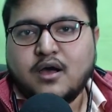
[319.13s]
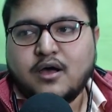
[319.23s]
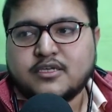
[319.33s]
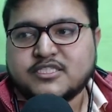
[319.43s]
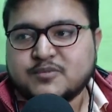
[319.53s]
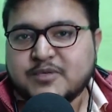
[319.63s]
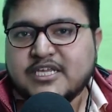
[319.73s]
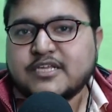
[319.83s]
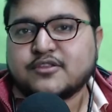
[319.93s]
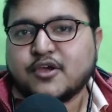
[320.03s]

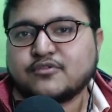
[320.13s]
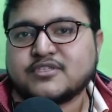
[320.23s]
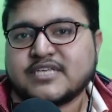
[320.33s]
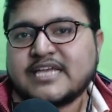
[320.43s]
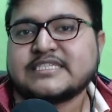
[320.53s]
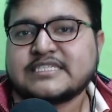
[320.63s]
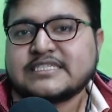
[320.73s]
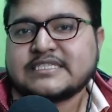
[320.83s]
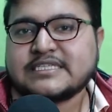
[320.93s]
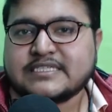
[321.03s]
speak those
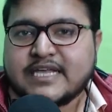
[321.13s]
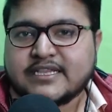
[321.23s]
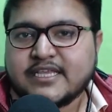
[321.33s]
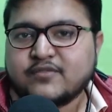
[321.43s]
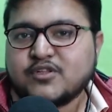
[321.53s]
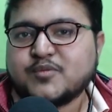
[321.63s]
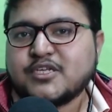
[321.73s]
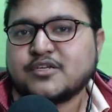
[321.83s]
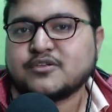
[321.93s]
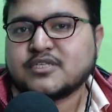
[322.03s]
sentences that they will be
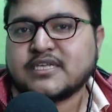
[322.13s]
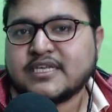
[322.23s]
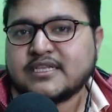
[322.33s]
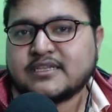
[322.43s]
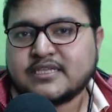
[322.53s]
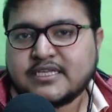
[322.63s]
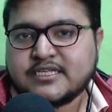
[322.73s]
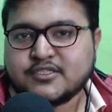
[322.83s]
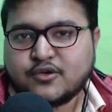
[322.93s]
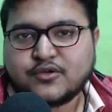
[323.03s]
using in
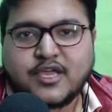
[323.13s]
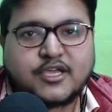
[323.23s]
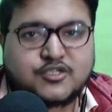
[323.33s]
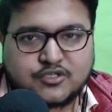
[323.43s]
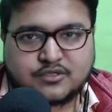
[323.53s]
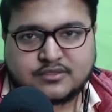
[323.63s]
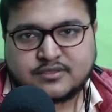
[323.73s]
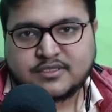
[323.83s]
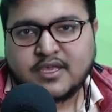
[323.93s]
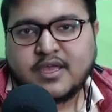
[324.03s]
these
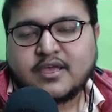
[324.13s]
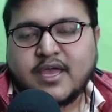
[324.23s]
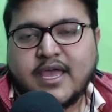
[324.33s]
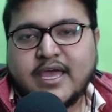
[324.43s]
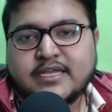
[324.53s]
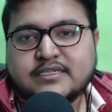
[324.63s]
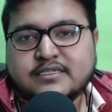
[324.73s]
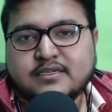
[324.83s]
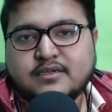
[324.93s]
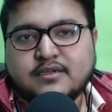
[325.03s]
occasions, and
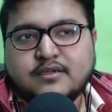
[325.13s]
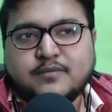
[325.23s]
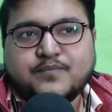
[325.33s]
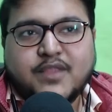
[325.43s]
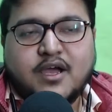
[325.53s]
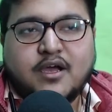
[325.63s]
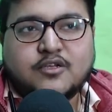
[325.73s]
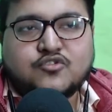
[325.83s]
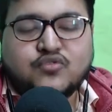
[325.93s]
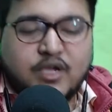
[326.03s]

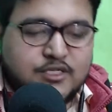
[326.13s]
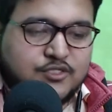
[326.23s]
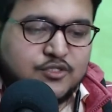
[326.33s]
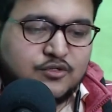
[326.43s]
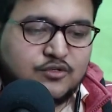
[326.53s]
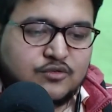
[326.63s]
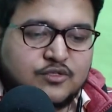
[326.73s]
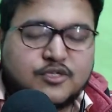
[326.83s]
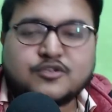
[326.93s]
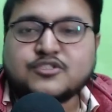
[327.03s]
try
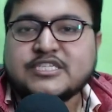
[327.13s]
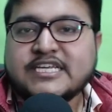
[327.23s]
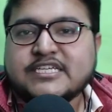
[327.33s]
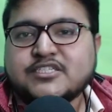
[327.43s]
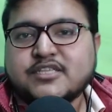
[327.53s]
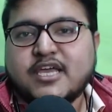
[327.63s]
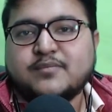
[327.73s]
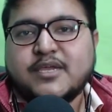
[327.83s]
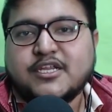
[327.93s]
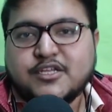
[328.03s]
to teach them
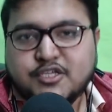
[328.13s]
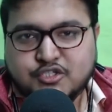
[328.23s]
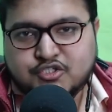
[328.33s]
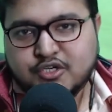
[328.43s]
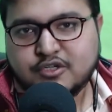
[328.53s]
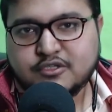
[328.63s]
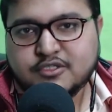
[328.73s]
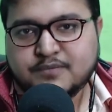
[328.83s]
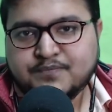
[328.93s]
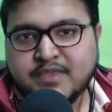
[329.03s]

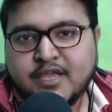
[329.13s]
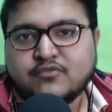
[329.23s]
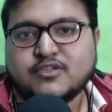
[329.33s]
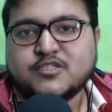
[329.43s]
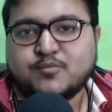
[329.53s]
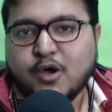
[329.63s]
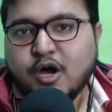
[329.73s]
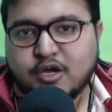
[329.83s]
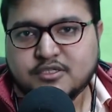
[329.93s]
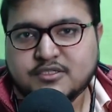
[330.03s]
initials,
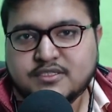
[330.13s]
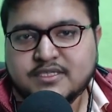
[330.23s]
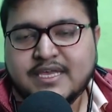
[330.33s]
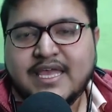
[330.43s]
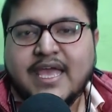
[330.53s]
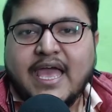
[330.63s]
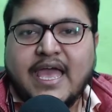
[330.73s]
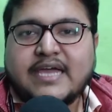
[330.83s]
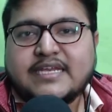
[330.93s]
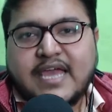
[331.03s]
response,
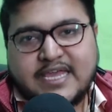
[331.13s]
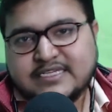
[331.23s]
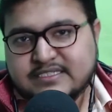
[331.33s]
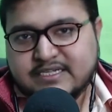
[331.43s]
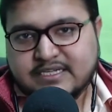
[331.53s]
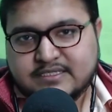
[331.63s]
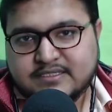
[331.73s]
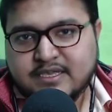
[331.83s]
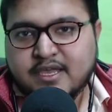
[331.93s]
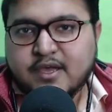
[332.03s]
and endings.
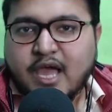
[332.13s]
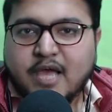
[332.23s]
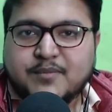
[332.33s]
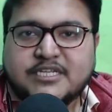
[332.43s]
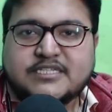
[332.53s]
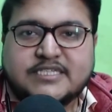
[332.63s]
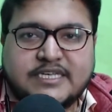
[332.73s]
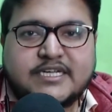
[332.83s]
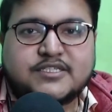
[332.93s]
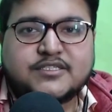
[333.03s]
I mean,
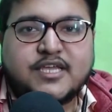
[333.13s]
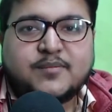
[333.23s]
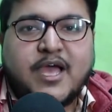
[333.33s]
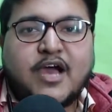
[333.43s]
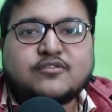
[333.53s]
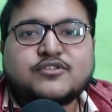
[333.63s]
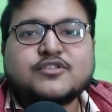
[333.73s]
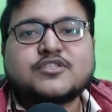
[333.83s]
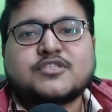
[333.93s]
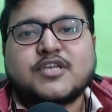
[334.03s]
teach them how to
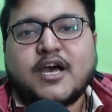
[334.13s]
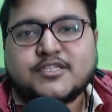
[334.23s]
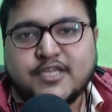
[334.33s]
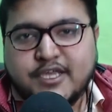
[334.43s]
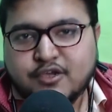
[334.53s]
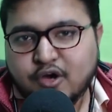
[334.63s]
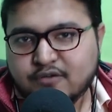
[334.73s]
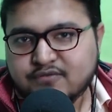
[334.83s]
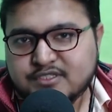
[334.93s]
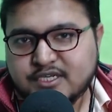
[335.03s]
start a
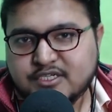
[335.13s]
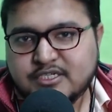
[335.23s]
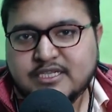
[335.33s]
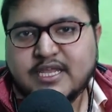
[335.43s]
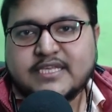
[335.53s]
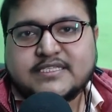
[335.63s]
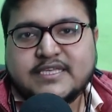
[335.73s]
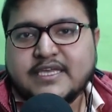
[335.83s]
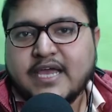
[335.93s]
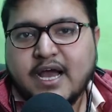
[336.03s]
conversation, like
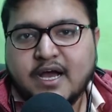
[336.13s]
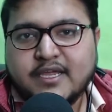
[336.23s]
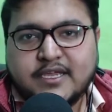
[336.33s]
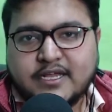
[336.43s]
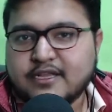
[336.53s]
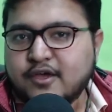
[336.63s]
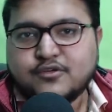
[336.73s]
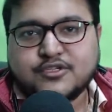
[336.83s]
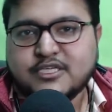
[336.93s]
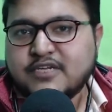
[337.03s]
say hi, hello,
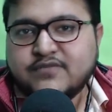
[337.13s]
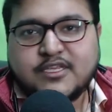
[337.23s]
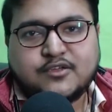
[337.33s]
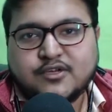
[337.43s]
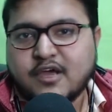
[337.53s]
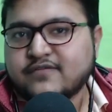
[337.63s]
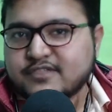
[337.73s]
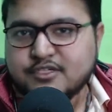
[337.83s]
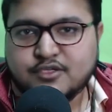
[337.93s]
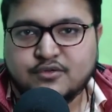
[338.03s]
good evening, good
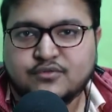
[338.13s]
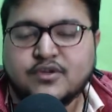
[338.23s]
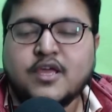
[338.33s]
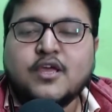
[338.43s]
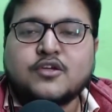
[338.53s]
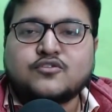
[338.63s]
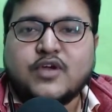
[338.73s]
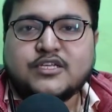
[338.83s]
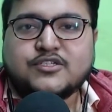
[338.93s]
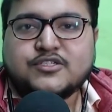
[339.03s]
afternoon.
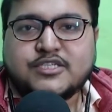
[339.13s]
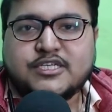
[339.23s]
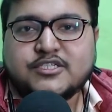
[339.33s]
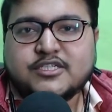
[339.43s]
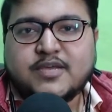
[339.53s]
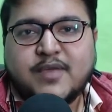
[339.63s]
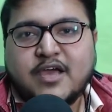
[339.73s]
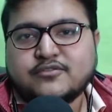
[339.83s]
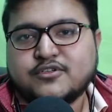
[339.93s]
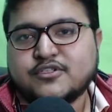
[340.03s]
Try to teach them
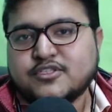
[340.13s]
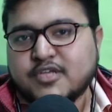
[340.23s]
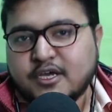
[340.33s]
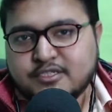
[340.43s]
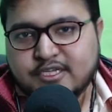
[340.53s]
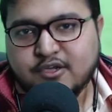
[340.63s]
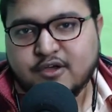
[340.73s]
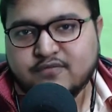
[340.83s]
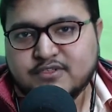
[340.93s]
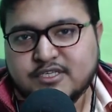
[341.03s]
how to start a
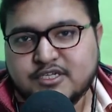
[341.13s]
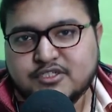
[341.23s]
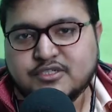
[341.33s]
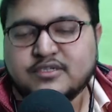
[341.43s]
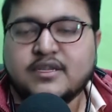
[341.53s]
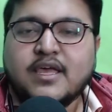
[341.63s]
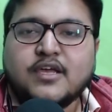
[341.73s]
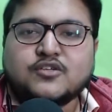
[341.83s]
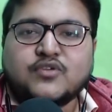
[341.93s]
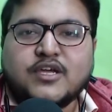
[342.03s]
conversation.
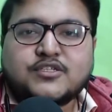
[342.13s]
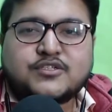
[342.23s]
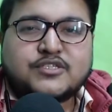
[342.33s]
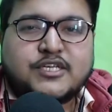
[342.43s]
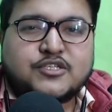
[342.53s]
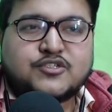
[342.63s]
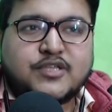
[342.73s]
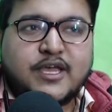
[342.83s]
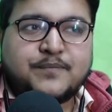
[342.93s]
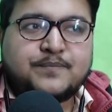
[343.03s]
Try to teach
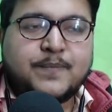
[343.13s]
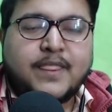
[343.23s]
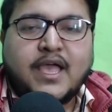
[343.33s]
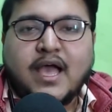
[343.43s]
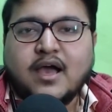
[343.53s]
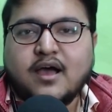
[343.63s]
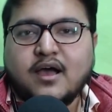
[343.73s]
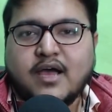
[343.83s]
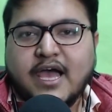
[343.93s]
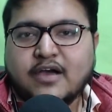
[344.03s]
them
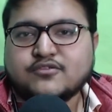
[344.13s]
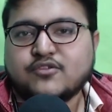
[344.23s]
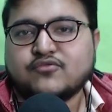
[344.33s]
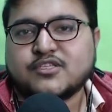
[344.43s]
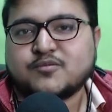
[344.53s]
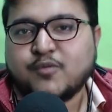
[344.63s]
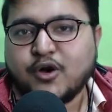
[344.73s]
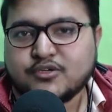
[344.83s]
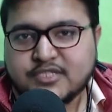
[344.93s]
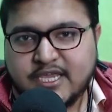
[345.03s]
how to
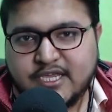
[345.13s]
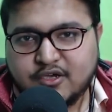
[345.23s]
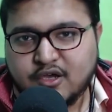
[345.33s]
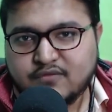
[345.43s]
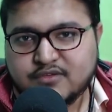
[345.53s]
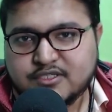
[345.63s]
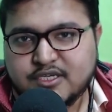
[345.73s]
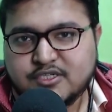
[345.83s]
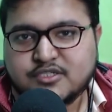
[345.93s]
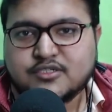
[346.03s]
respond a
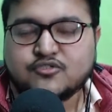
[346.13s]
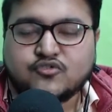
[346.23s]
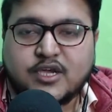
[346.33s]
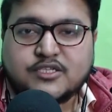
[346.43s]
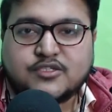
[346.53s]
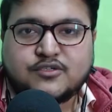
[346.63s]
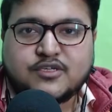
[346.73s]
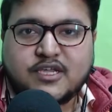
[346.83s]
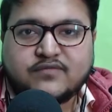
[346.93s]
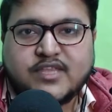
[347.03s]
conversation. Try to
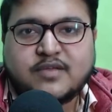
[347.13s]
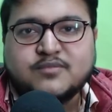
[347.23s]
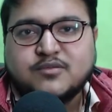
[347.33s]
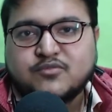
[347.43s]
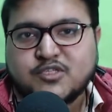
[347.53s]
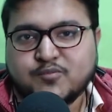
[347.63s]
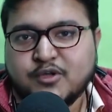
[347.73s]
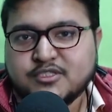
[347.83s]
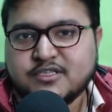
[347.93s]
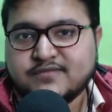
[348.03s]
give them some
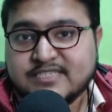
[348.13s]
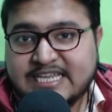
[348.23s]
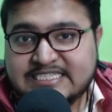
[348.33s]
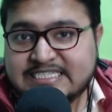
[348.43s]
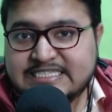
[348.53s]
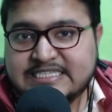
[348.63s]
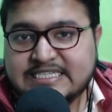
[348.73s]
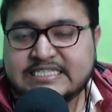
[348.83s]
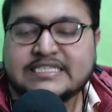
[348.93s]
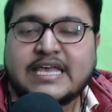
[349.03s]
responsive
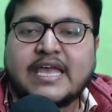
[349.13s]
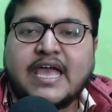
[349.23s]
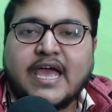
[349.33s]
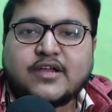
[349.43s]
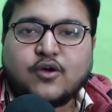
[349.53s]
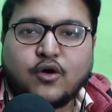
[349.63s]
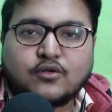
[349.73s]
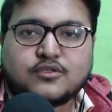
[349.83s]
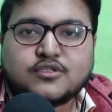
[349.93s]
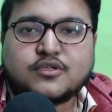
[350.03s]
sentences, and
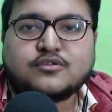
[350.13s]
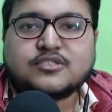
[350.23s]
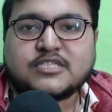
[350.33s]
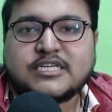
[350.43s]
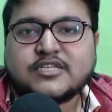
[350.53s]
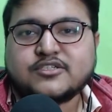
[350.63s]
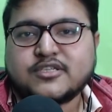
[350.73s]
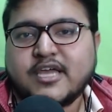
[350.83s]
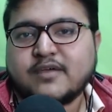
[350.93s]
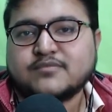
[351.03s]
also teach
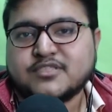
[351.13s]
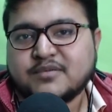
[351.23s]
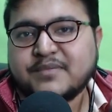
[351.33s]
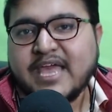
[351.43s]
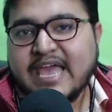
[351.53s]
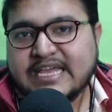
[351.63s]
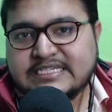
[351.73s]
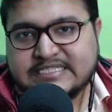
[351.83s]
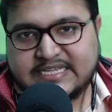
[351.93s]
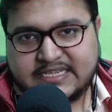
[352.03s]
them some
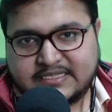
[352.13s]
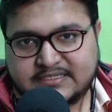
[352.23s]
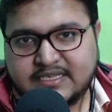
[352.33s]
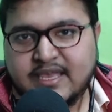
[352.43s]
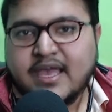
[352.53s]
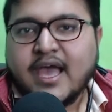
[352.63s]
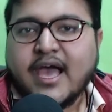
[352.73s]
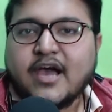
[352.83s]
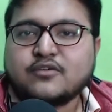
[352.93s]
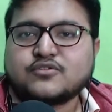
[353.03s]
endings,
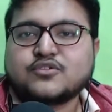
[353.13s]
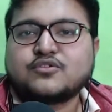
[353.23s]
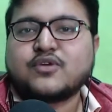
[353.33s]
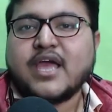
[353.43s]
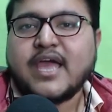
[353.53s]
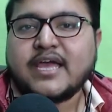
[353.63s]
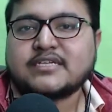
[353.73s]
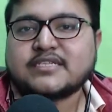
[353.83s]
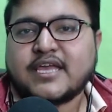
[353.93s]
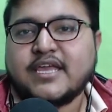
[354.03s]
how to
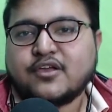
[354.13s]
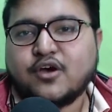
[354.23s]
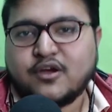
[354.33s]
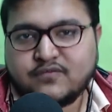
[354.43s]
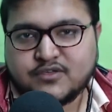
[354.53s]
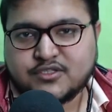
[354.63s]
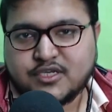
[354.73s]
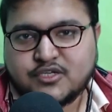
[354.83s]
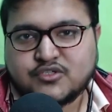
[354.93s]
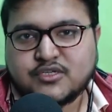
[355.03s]
end a
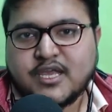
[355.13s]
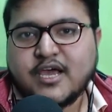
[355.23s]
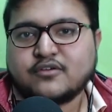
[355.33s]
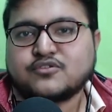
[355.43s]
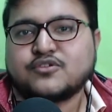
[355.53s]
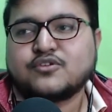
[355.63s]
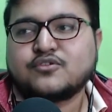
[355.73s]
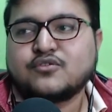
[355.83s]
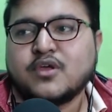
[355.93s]
conversation, how to